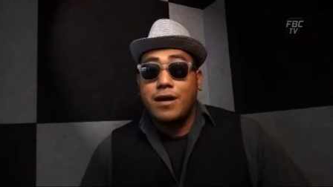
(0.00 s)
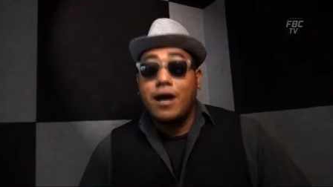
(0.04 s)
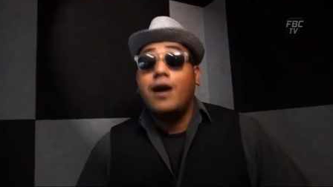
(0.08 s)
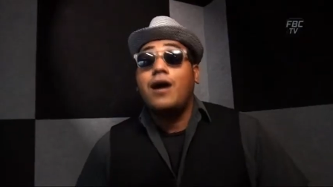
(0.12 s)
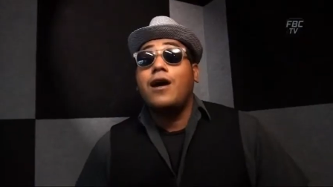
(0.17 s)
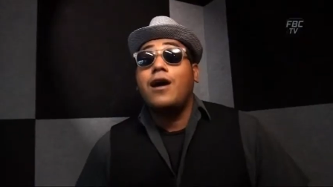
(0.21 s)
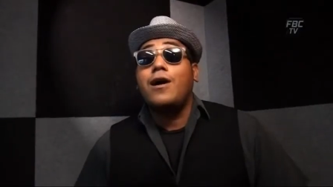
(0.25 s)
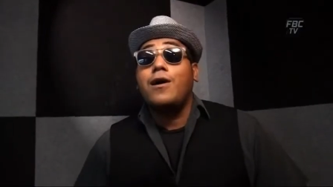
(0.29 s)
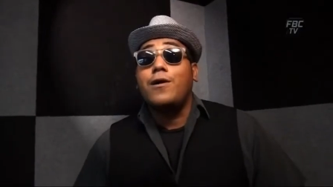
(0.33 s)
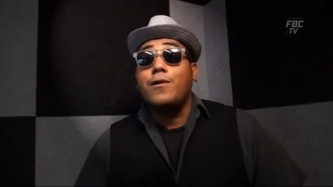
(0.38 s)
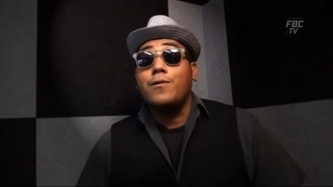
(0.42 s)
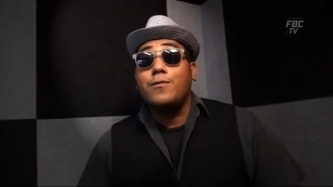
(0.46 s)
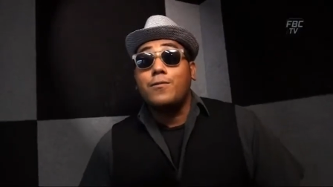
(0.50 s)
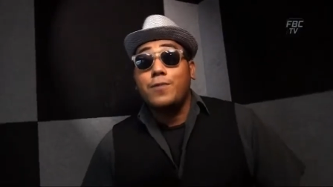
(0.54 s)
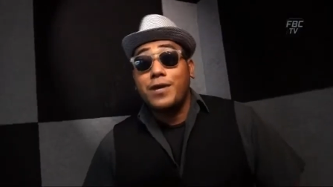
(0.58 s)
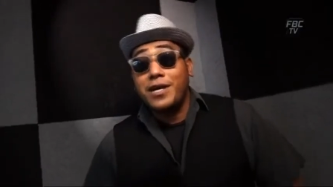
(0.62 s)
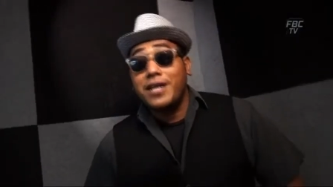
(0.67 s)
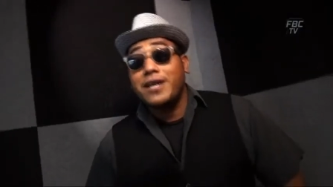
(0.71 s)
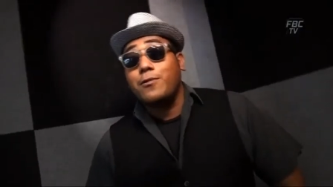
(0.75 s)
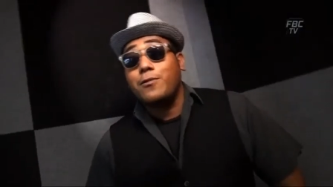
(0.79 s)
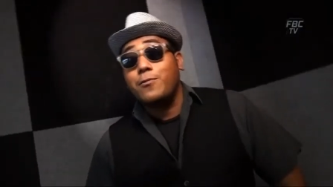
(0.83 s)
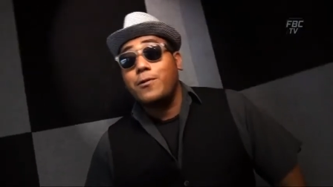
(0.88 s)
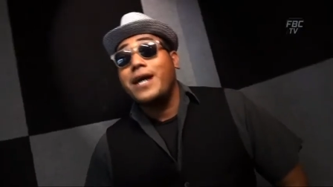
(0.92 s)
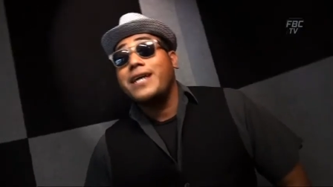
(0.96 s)
Oh,
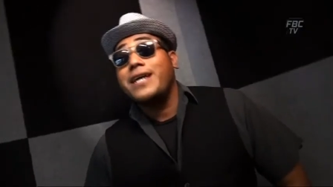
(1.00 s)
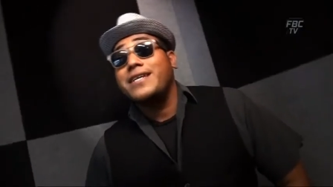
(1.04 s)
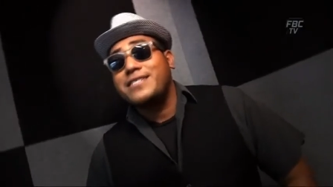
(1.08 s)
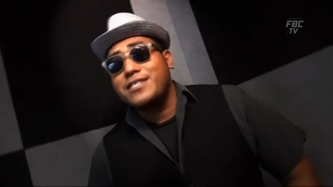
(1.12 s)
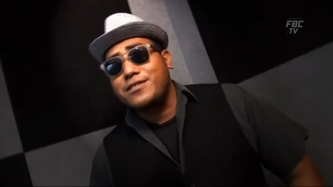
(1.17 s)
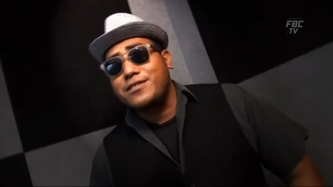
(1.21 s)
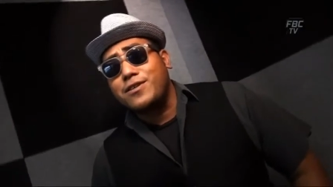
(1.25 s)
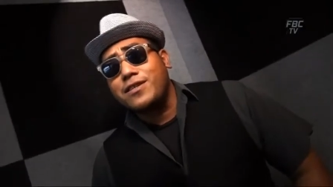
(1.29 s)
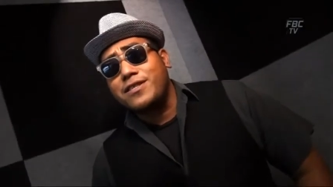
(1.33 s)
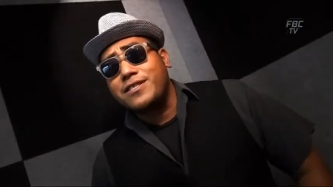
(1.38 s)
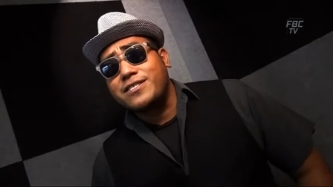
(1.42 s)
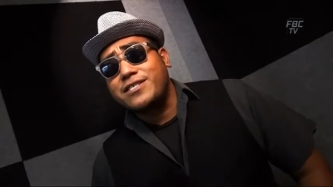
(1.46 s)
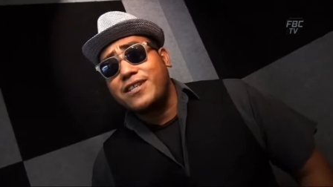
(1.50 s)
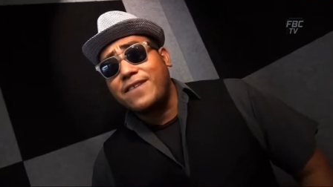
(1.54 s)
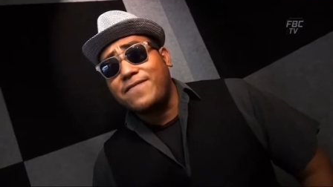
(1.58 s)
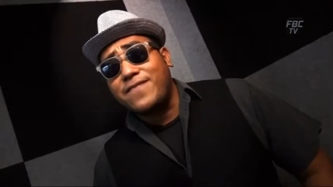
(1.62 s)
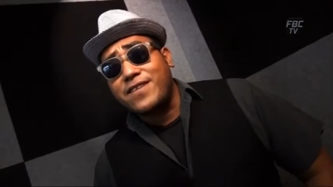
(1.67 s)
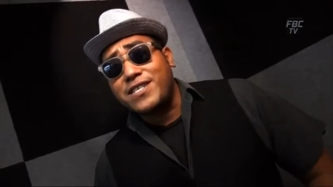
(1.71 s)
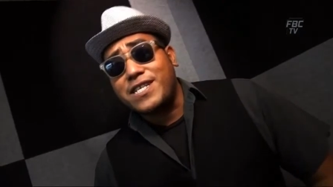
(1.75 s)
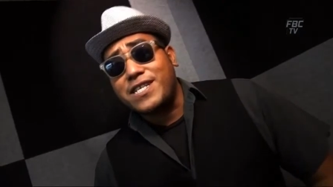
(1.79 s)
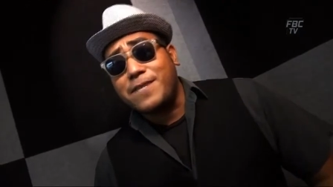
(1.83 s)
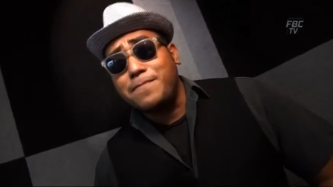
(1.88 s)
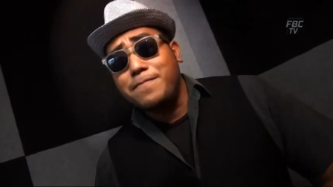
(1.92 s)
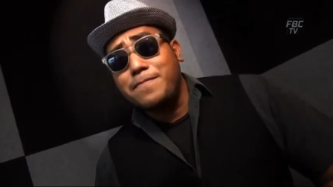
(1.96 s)
why is it called the
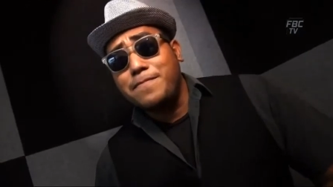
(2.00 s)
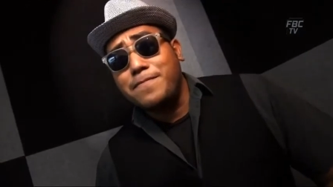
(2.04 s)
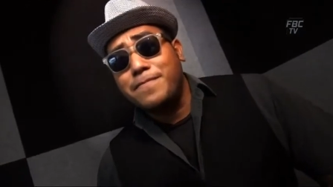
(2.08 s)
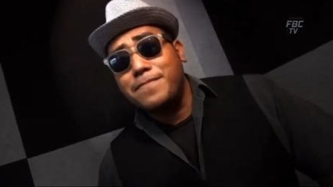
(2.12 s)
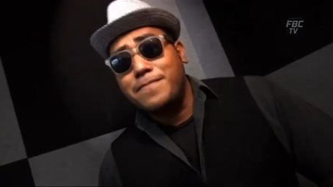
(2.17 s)
traffic jam?